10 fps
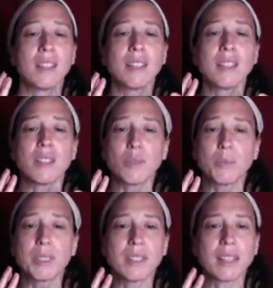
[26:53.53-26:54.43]

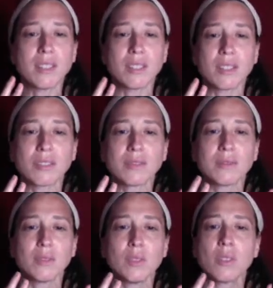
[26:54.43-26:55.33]
human nature.
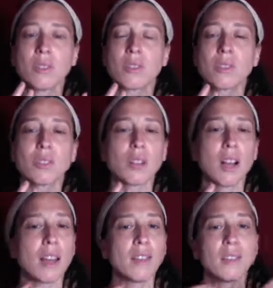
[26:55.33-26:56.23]
You can just
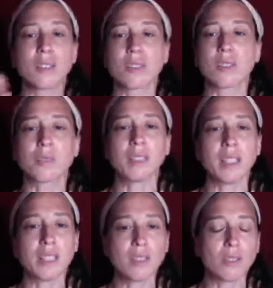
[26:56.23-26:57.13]
cry, you can just
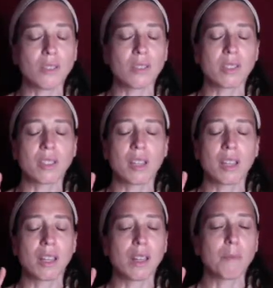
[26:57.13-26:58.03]
release, you can just
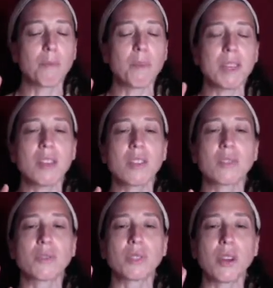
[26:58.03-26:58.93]
be the
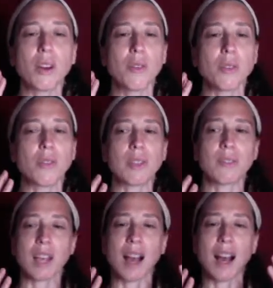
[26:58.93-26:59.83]
flow. You don't
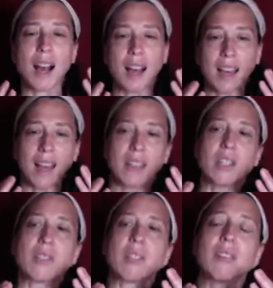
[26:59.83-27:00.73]
have to hide,
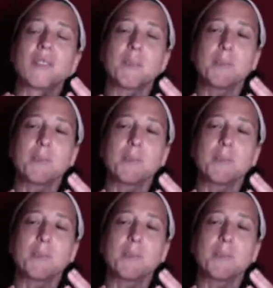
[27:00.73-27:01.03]
you don't have to